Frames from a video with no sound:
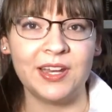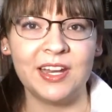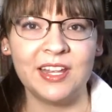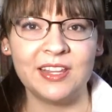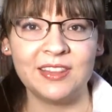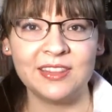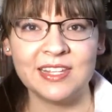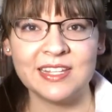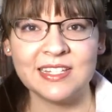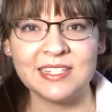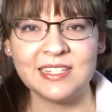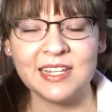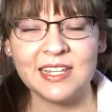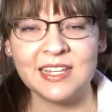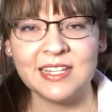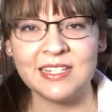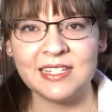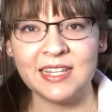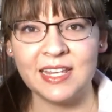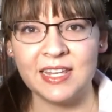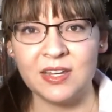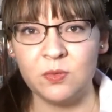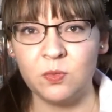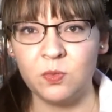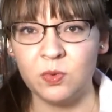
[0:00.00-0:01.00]
and this is
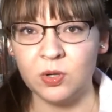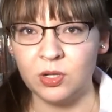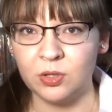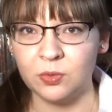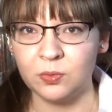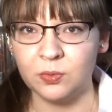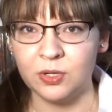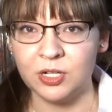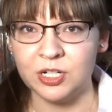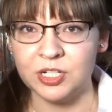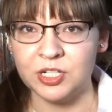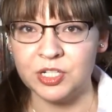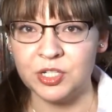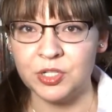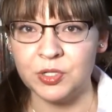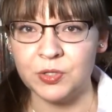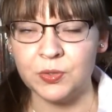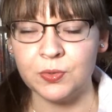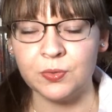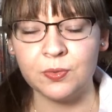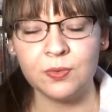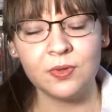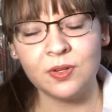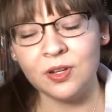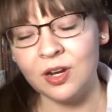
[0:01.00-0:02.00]
a World War
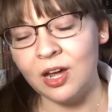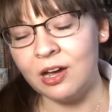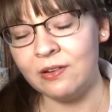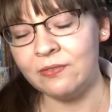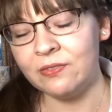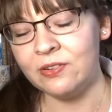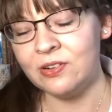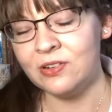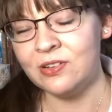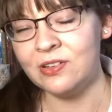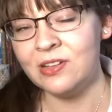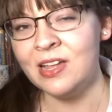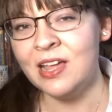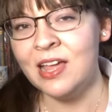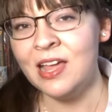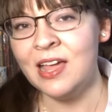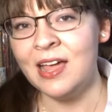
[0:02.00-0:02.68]
II novel.